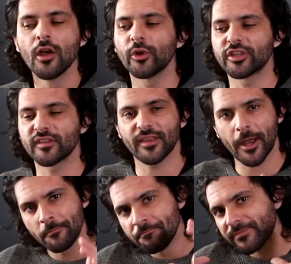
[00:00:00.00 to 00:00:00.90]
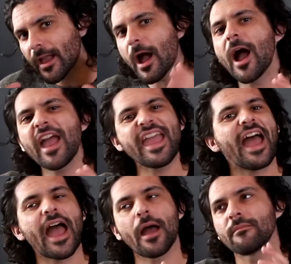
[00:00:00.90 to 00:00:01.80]
which is that I
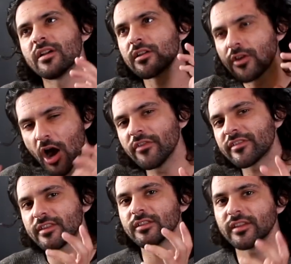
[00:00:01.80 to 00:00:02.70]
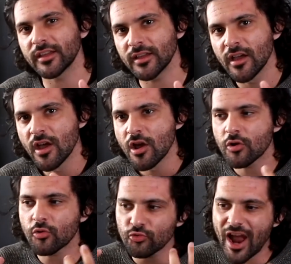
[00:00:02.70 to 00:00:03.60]
am constantly
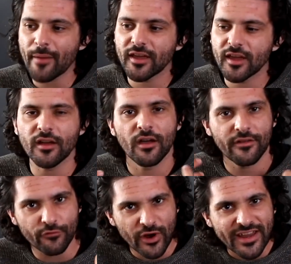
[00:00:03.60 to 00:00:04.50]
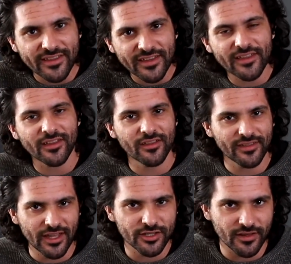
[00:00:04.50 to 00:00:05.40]
grabbing phrases and
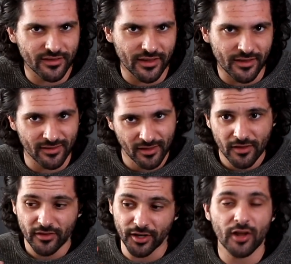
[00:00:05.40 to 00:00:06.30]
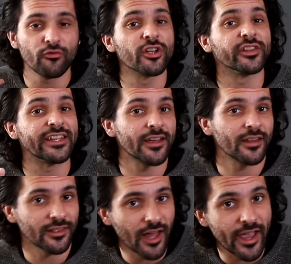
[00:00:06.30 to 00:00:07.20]
sentences that I really
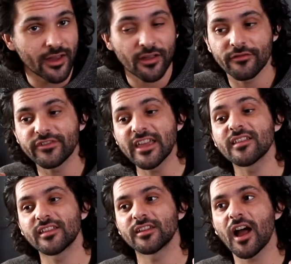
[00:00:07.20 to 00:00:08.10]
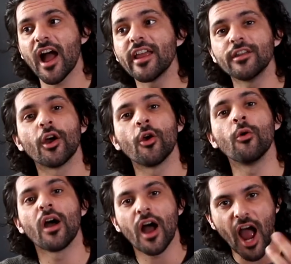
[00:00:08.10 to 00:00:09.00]
like, things that I
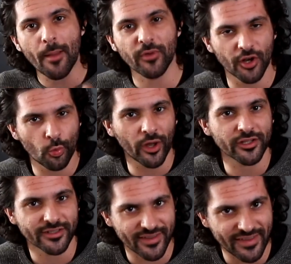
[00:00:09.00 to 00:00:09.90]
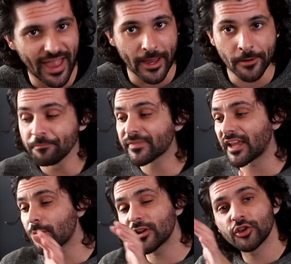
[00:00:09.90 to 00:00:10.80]
know I'm gonna want to say. And
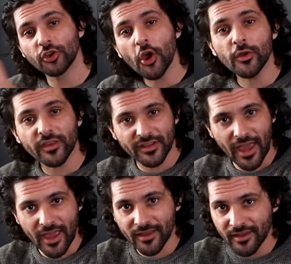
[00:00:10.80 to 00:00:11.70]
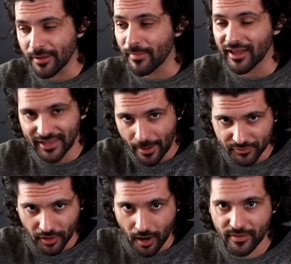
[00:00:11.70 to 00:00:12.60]
I'm gonna show you today in my
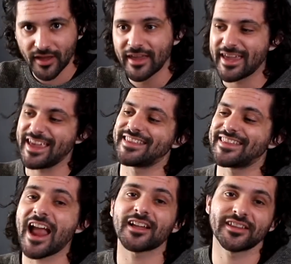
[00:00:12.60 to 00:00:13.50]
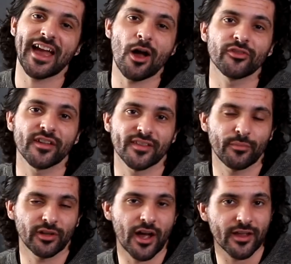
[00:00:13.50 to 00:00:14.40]
laptop exactly how this
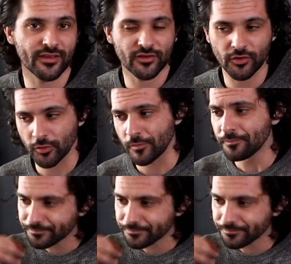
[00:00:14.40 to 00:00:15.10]
applies to